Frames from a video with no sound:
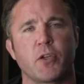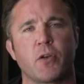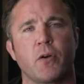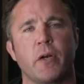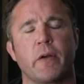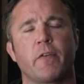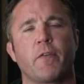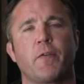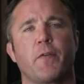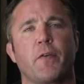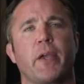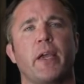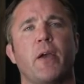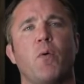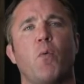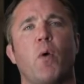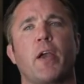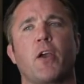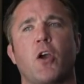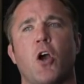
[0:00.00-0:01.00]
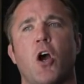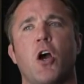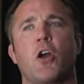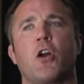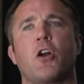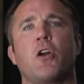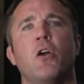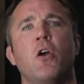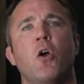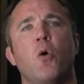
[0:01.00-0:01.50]
Don't ever forget why
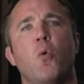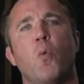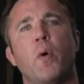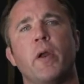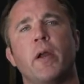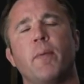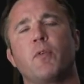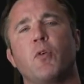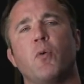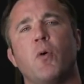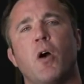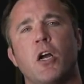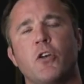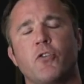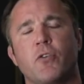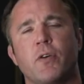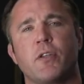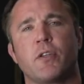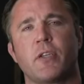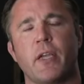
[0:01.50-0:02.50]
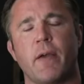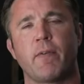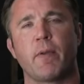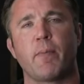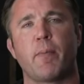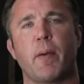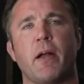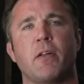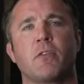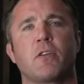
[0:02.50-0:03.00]
Conor went up to 170
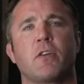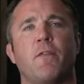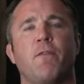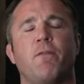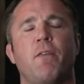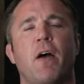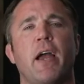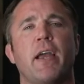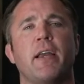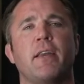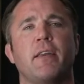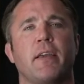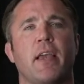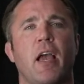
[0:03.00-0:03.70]
pounds to fight